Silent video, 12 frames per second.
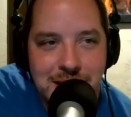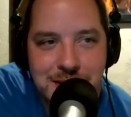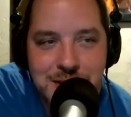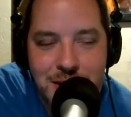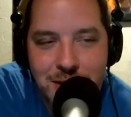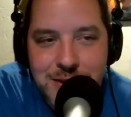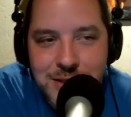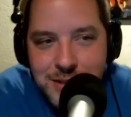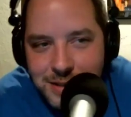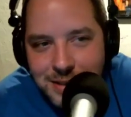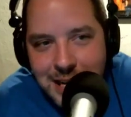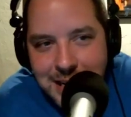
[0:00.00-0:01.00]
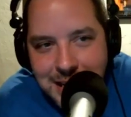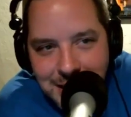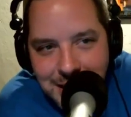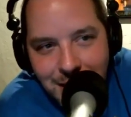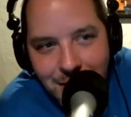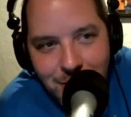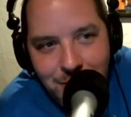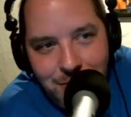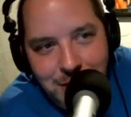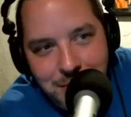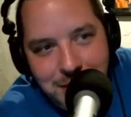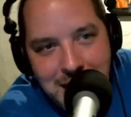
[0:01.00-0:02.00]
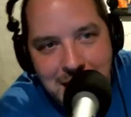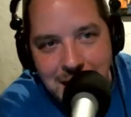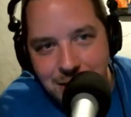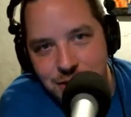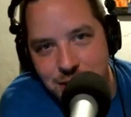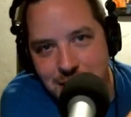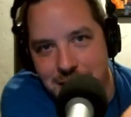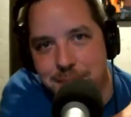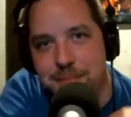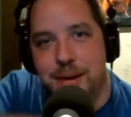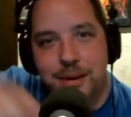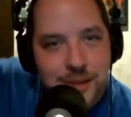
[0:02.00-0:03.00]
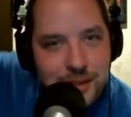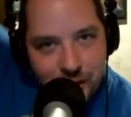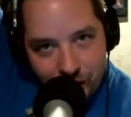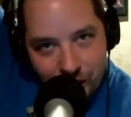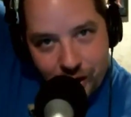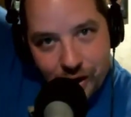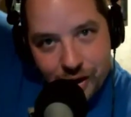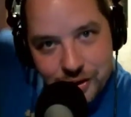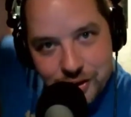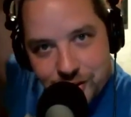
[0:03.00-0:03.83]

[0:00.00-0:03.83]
starts like in the lower rib cage and like builds an arch